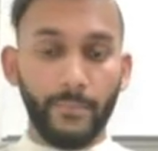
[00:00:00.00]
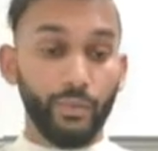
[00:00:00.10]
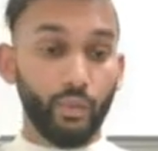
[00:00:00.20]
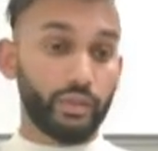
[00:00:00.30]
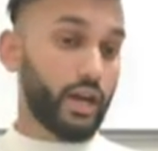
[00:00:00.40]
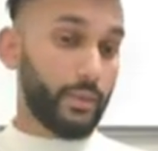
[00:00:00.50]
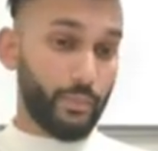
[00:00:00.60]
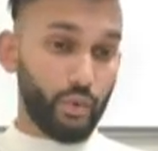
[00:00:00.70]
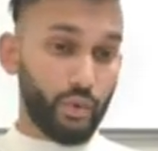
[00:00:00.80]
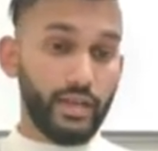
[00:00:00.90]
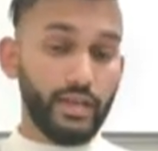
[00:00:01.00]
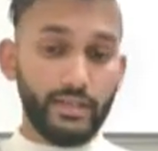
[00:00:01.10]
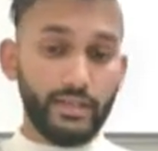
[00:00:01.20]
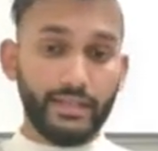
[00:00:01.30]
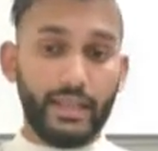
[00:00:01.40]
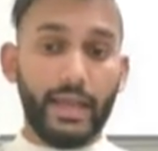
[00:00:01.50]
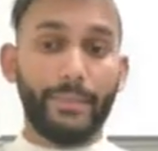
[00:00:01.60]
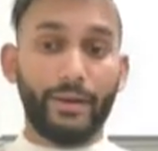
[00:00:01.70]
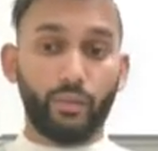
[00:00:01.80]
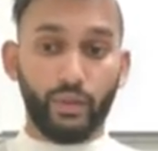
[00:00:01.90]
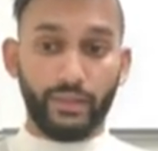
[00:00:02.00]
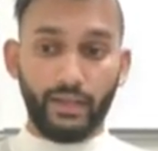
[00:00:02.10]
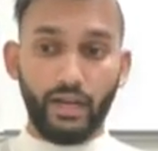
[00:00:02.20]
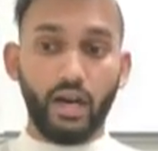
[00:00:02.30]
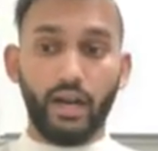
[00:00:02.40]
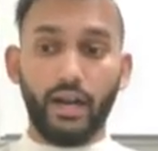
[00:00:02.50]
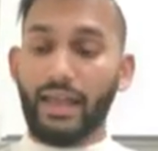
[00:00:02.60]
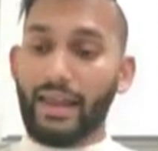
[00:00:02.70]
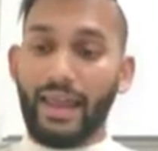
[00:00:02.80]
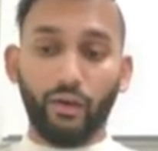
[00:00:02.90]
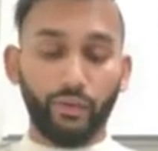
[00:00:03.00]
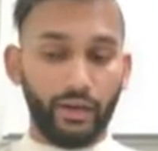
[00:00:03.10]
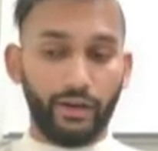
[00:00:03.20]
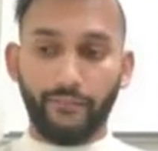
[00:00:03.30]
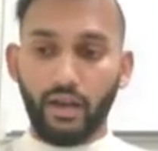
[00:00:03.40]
We'll talk more in detail about what they are and how they